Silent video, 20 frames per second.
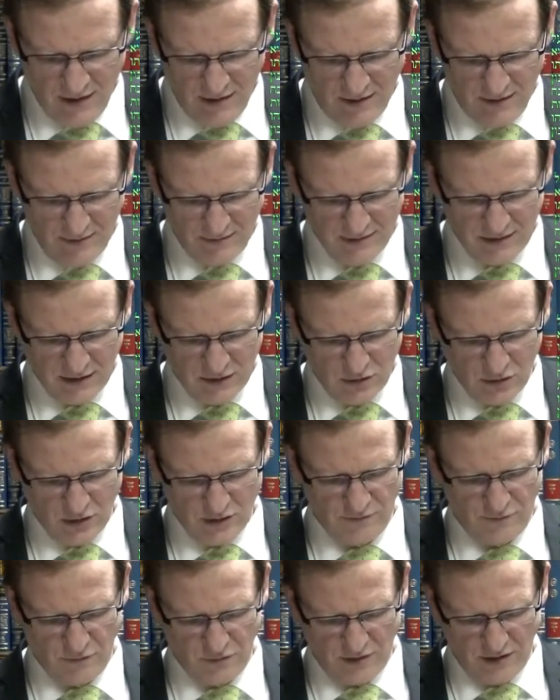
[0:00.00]
There is a
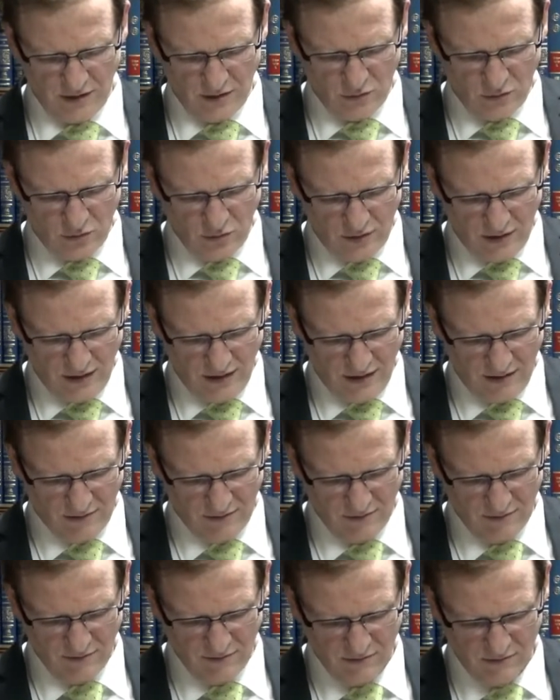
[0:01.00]
Tosfot in
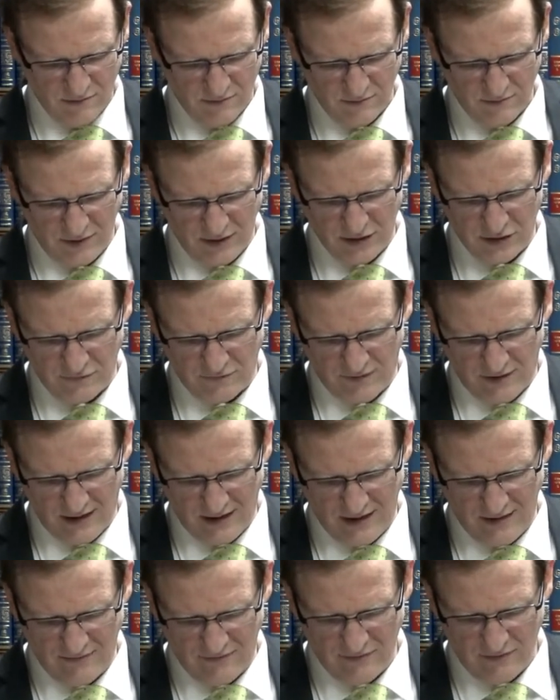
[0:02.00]
Chulin, page
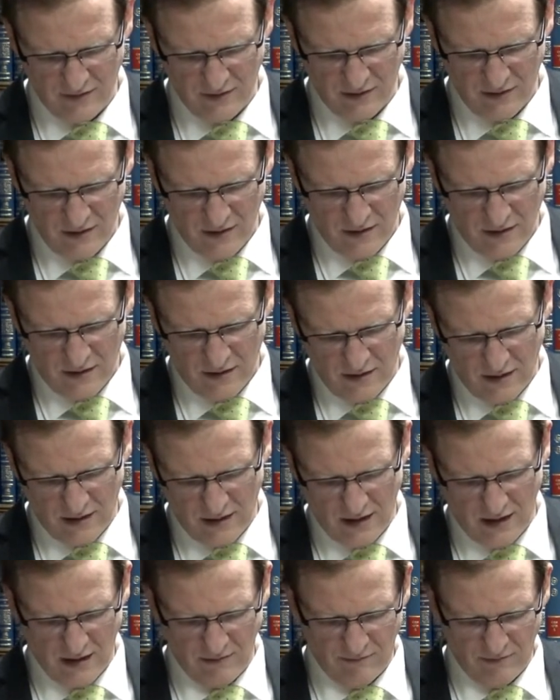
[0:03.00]
5,
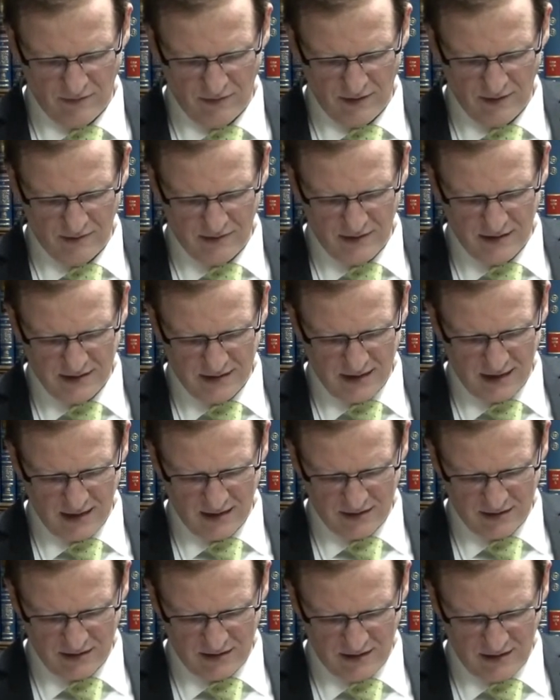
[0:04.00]
um, that
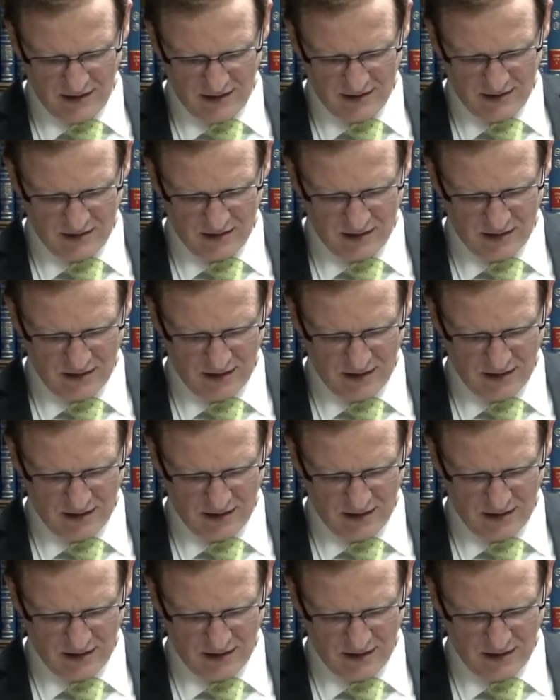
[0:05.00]
discuss this.